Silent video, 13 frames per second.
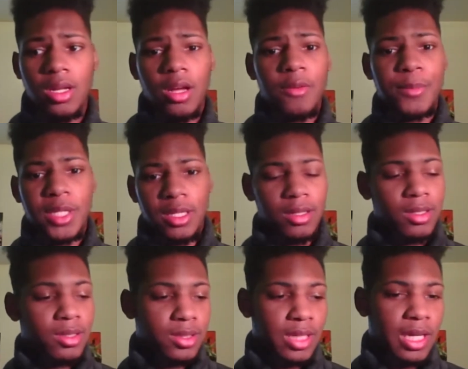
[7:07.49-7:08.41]
of me
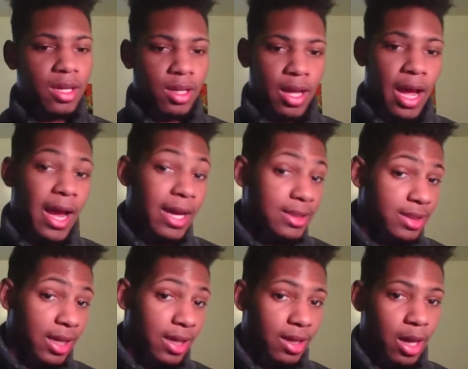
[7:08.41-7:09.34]
skating. I ice skate.